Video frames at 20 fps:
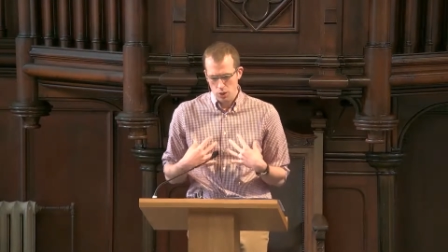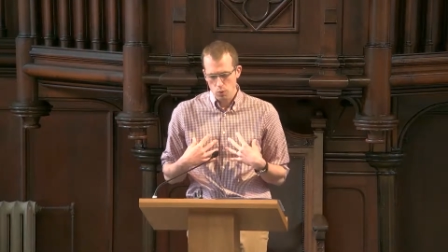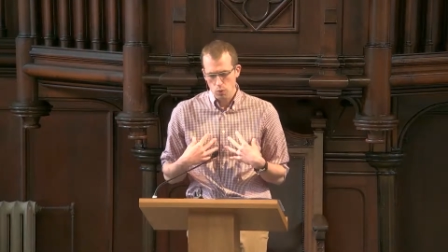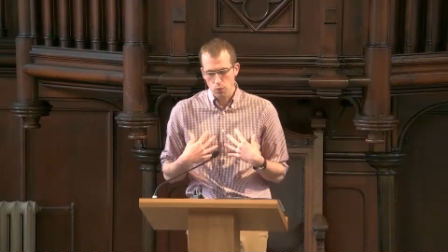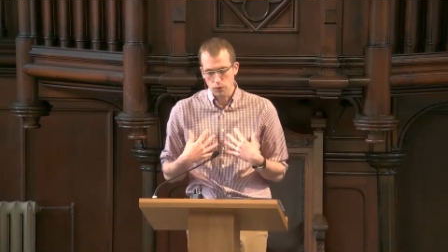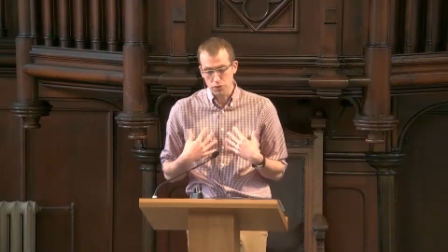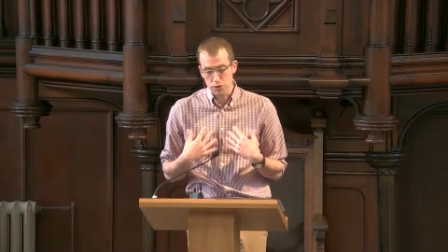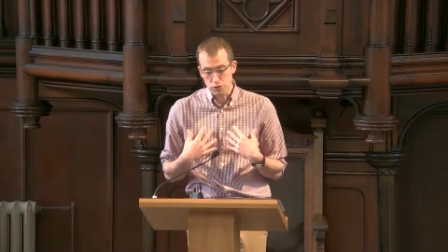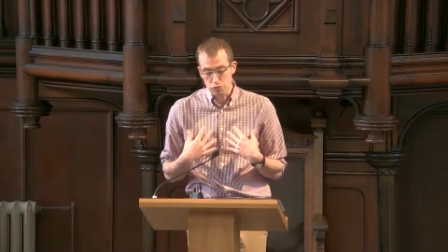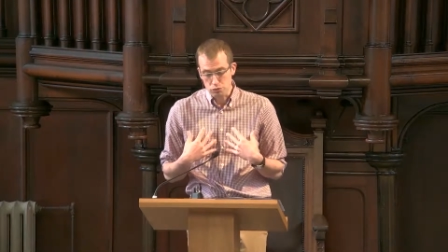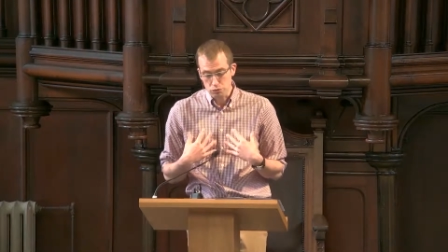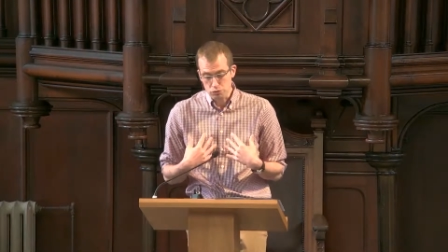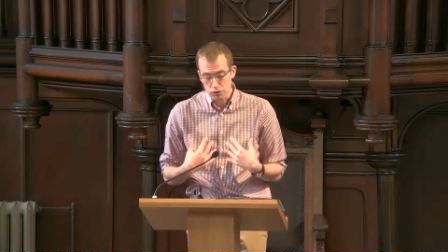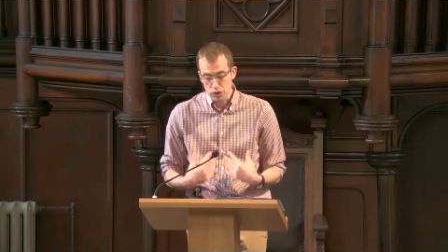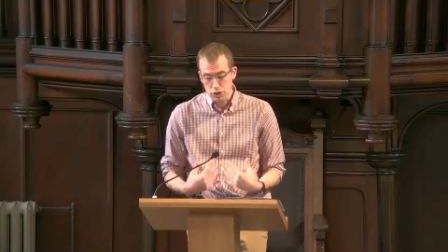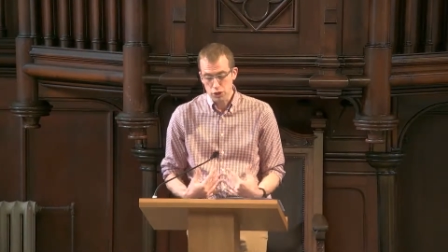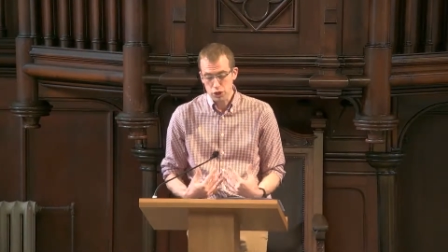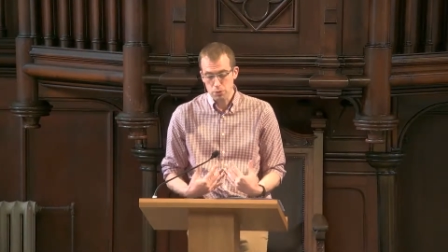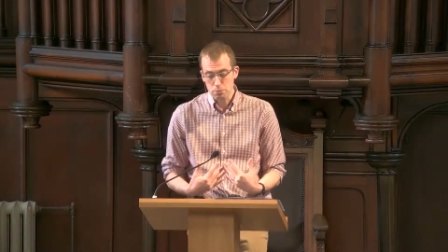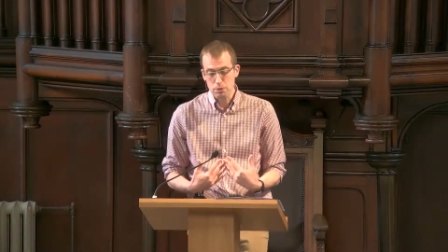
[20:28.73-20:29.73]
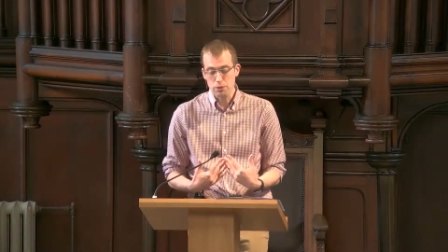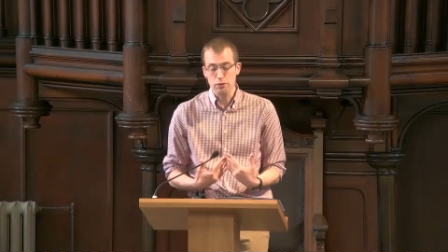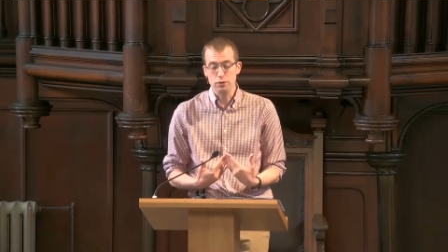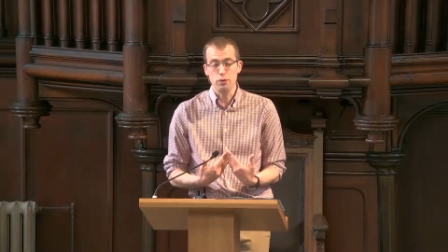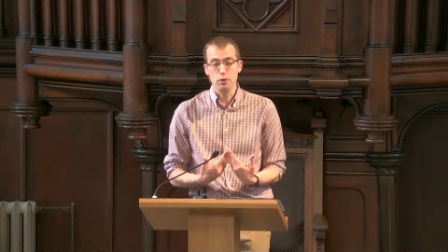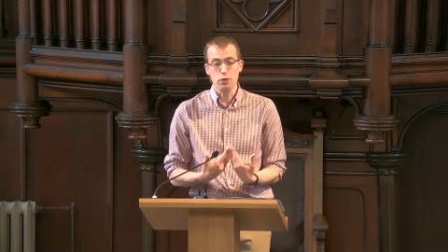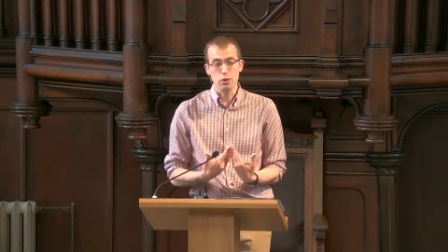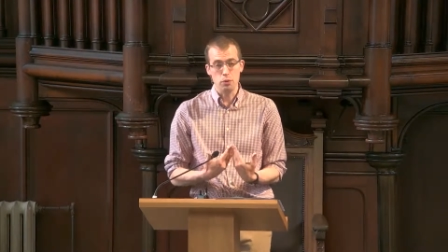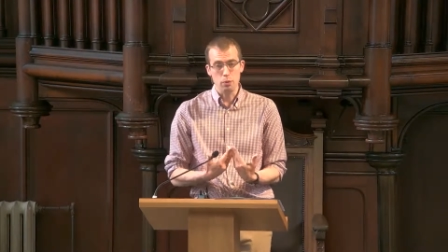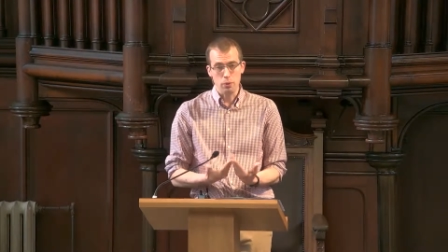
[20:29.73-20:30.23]
what's rich
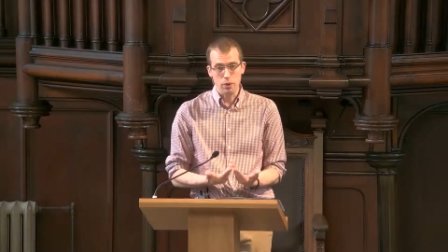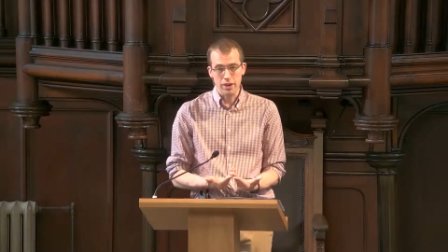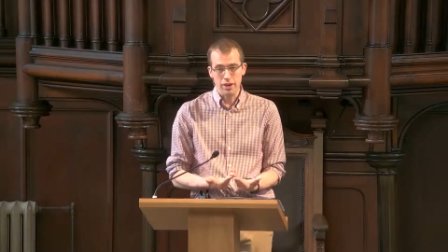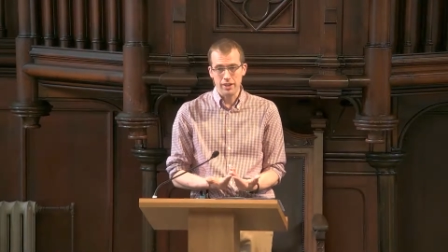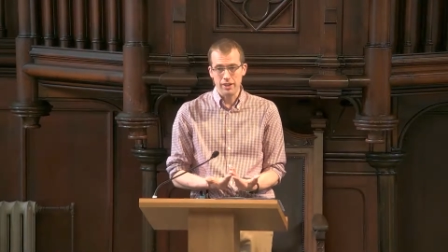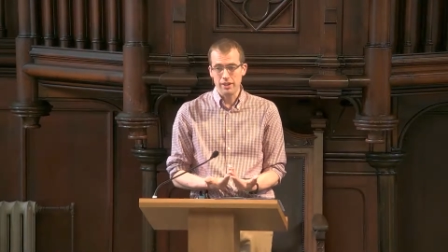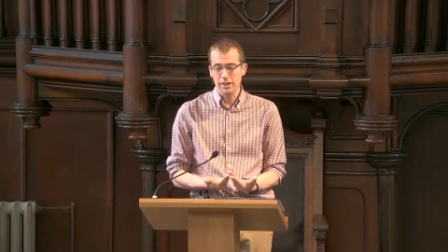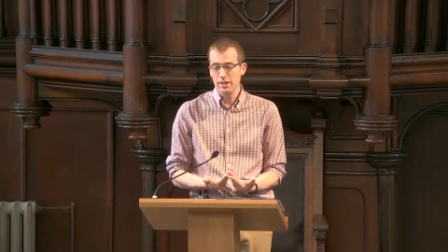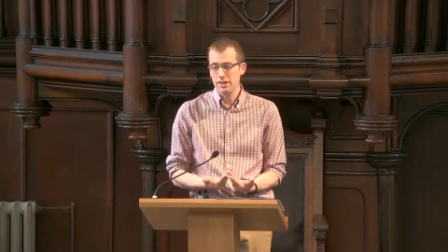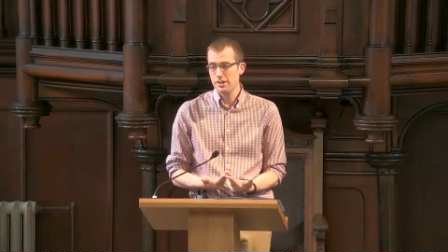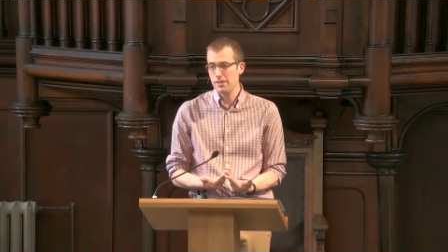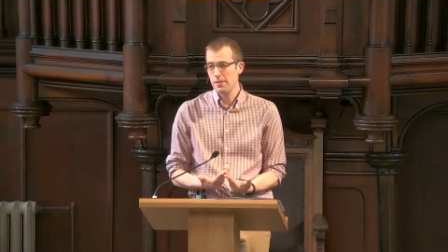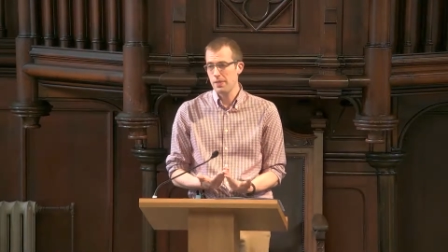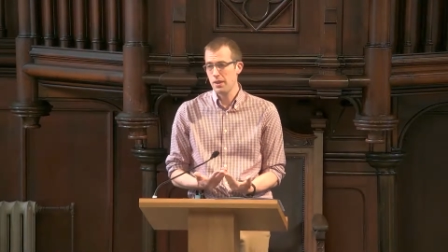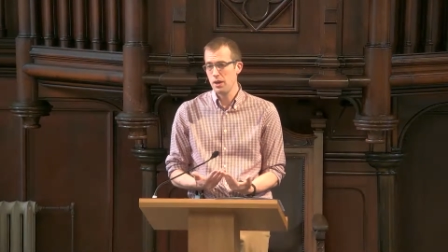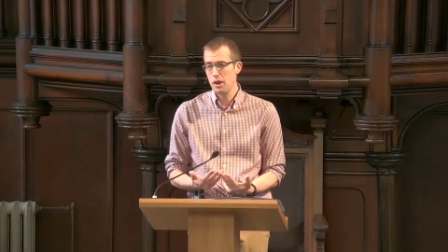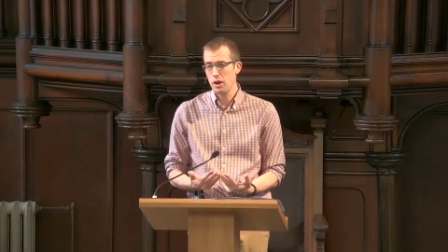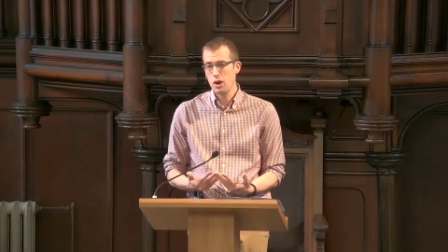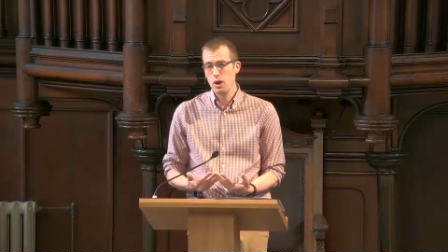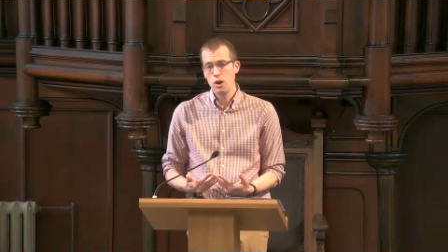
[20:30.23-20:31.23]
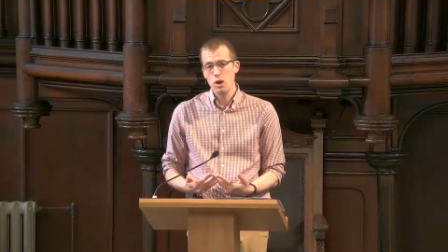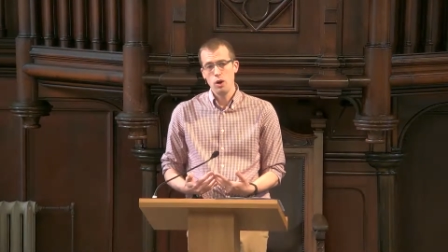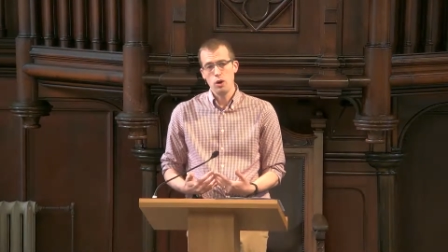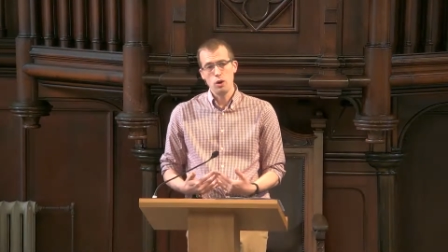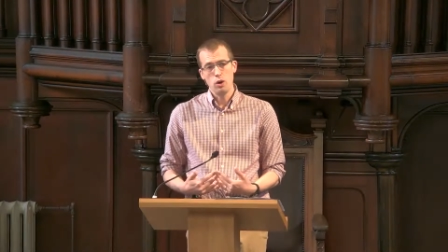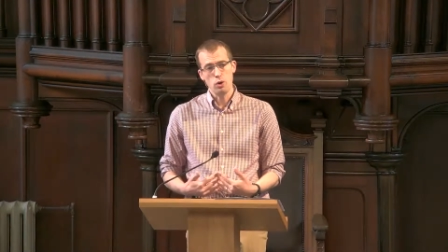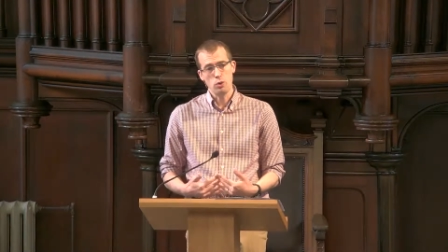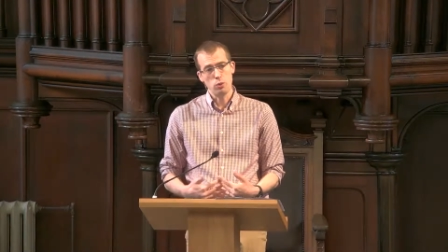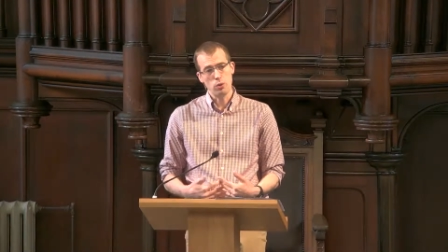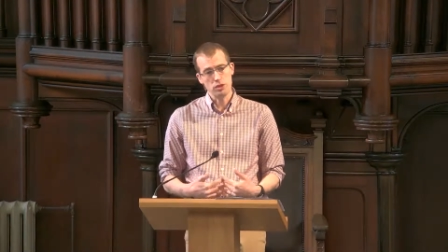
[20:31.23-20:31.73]
before the world
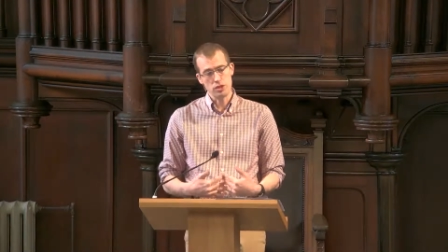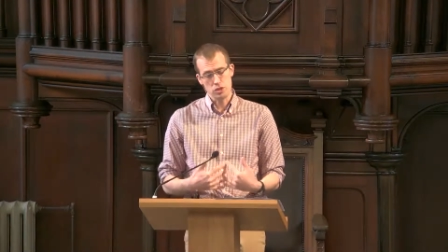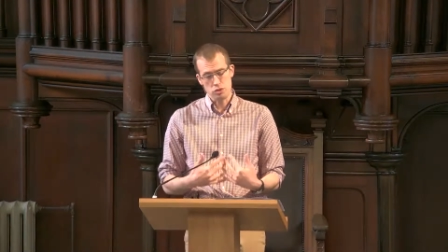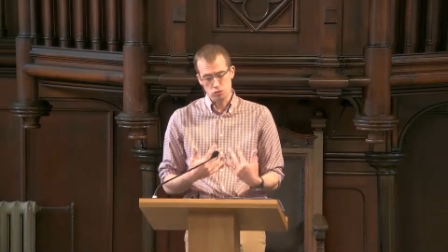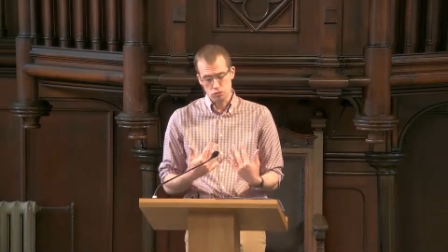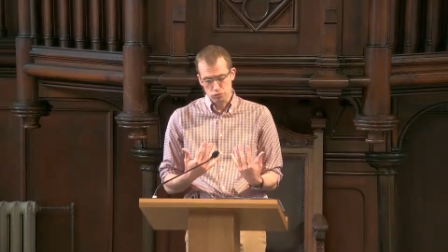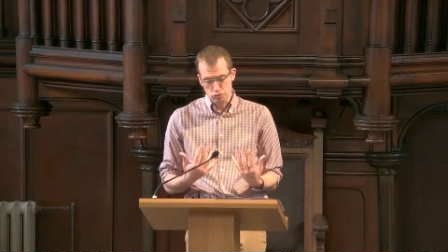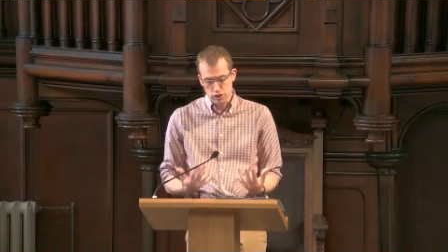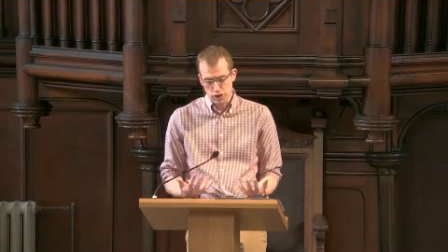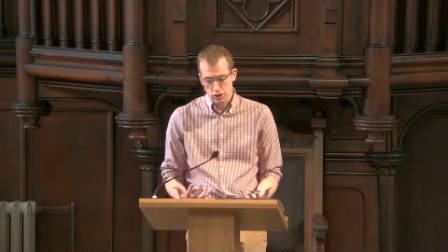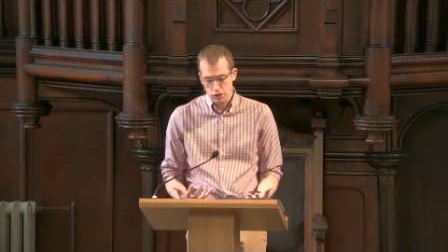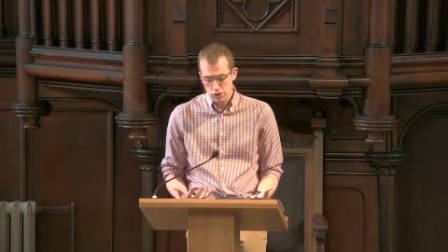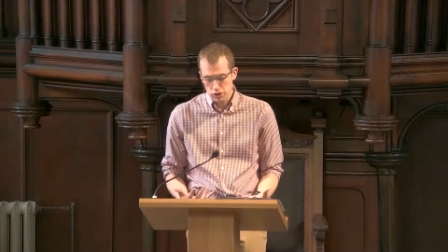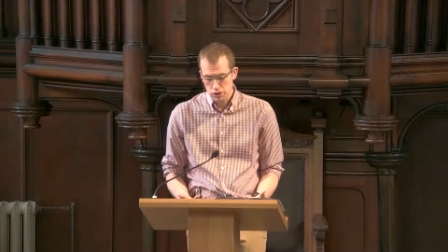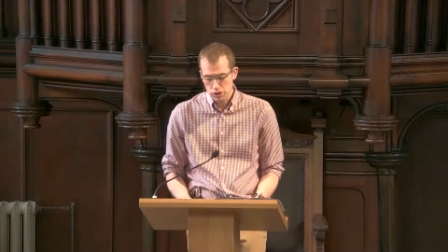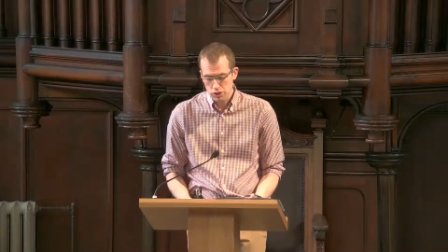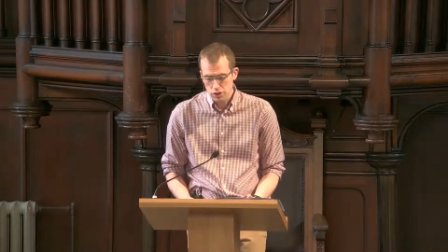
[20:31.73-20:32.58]
or what is rich